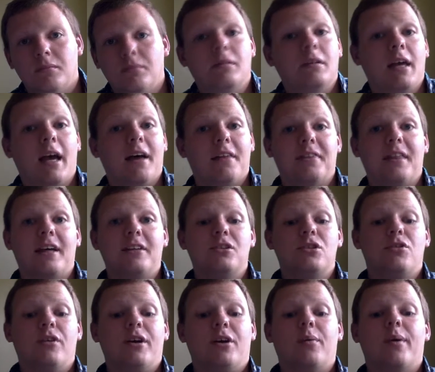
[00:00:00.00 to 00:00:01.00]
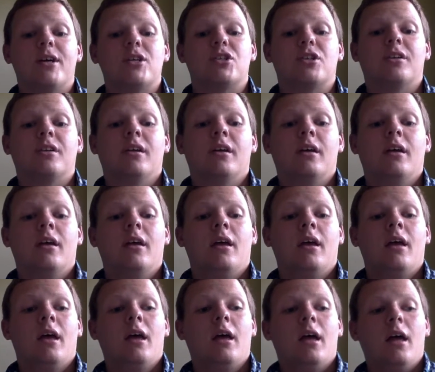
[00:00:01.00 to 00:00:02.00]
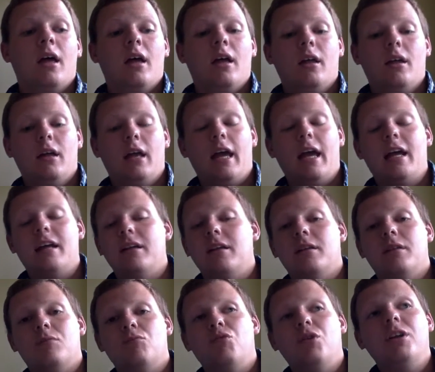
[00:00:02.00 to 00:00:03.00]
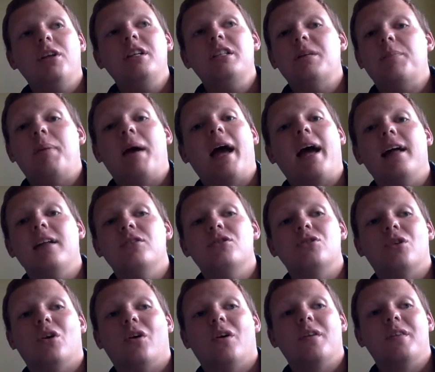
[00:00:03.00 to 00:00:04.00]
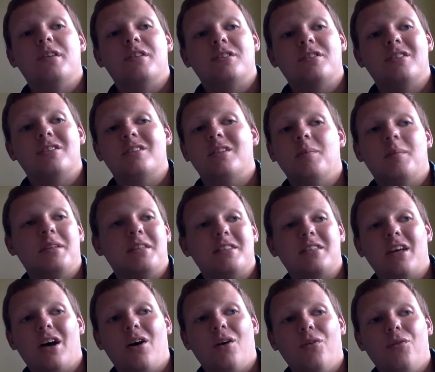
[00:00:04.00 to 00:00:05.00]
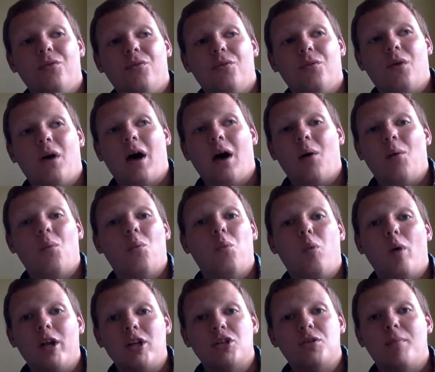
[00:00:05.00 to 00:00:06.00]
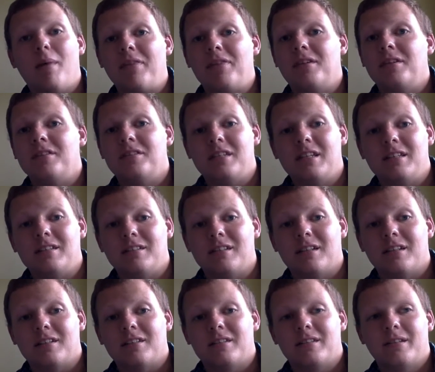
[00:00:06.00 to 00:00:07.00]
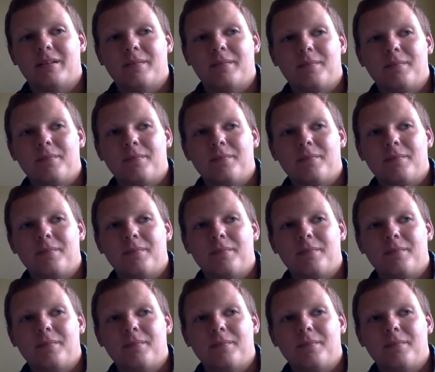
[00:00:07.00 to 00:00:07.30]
Yeah, that's a great question. It really depends on the system itself, which method is easiest.